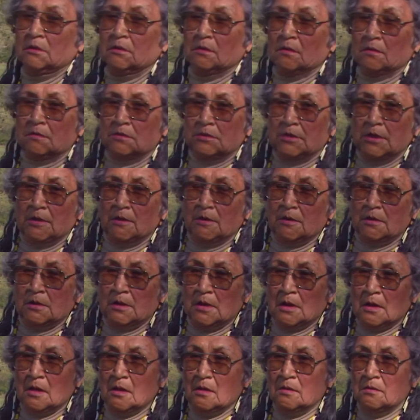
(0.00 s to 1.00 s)
Don't tear it
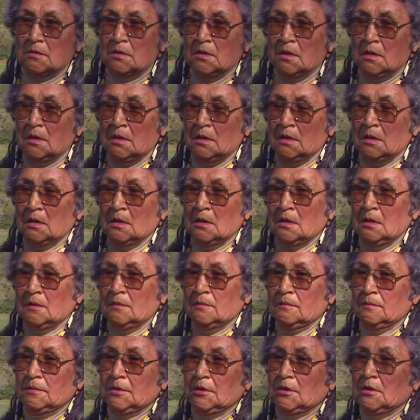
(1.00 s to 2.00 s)
down
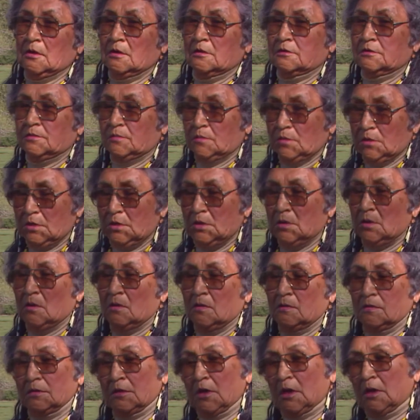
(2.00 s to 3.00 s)
because we
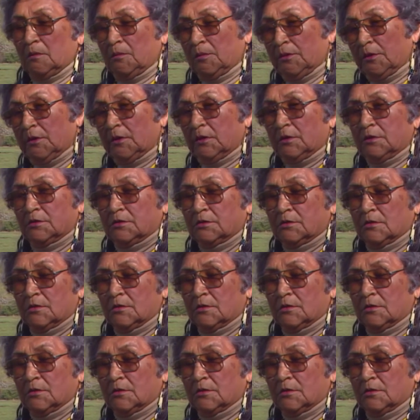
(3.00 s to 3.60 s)
owned that place,